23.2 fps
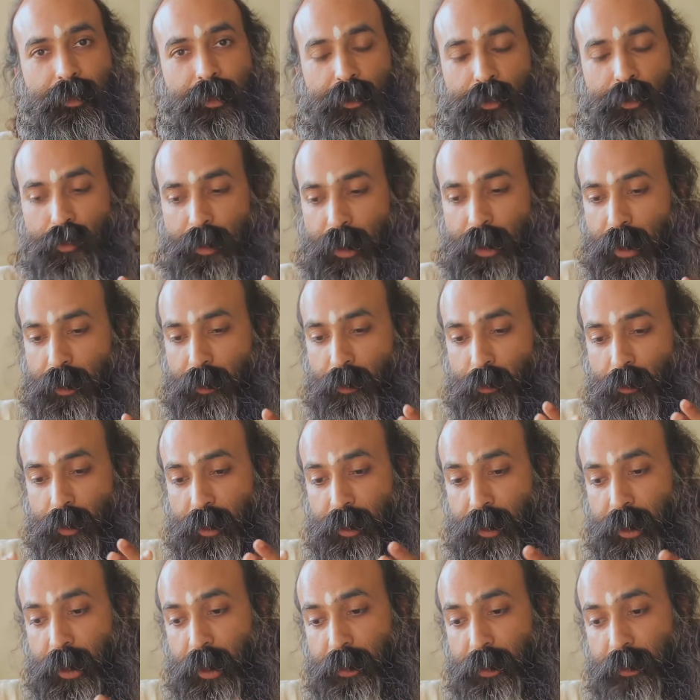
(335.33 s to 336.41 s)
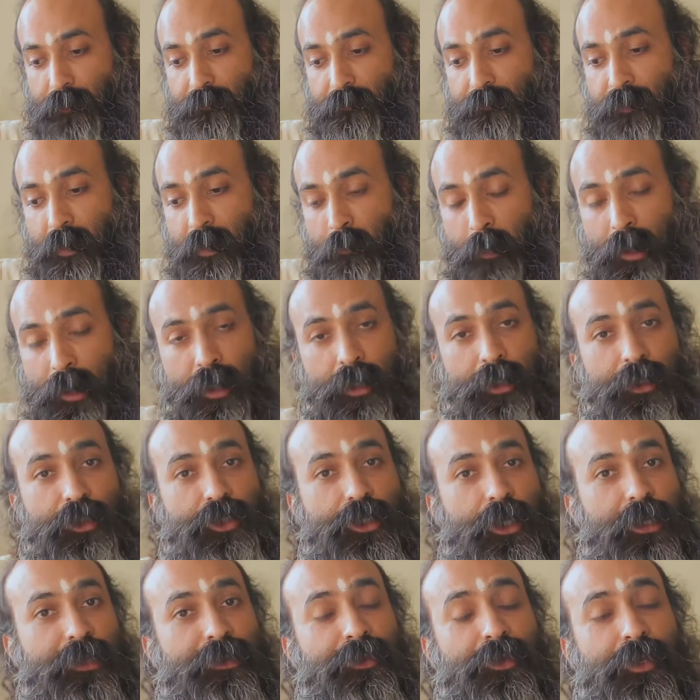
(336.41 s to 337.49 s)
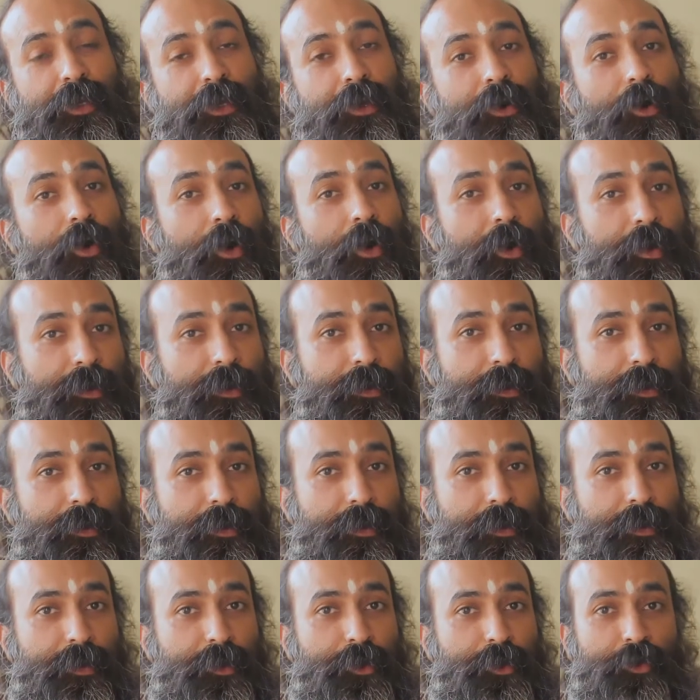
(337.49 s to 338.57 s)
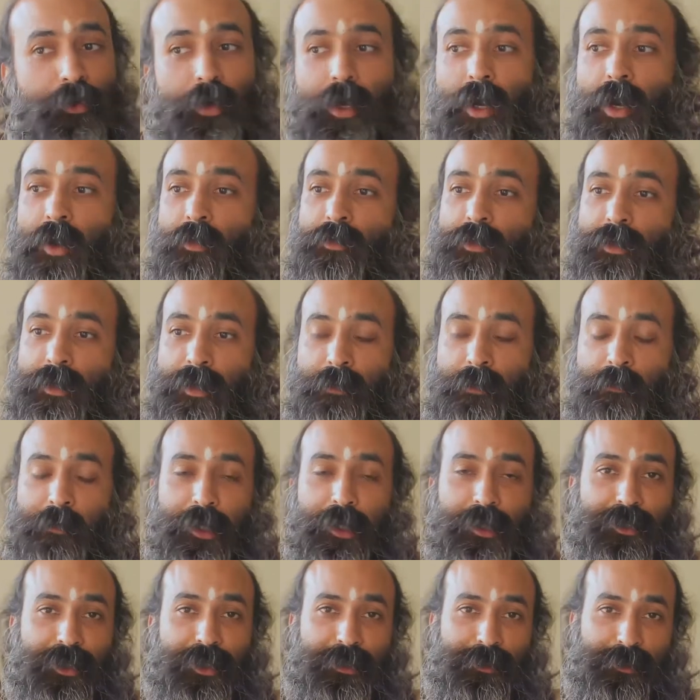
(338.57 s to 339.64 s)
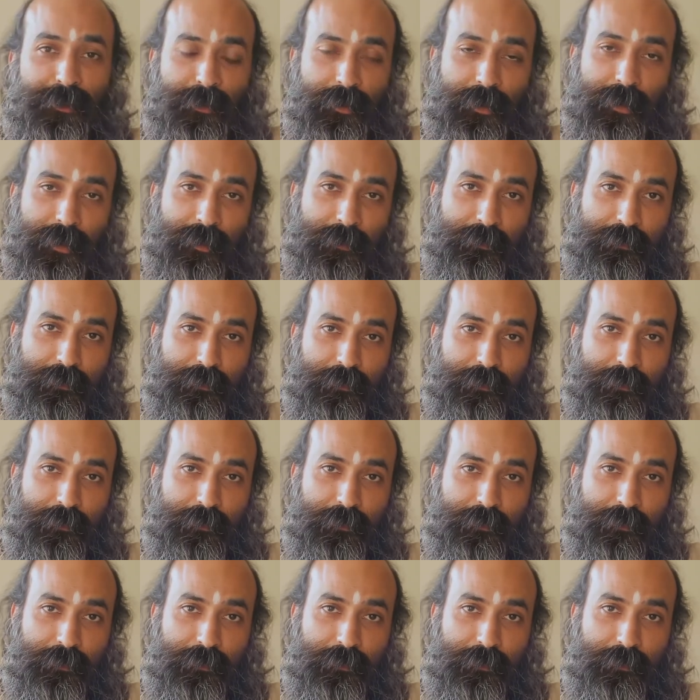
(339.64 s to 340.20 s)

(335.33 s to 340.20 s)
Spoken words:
So they had to create a feminine Shakti god to counter Mahishasura.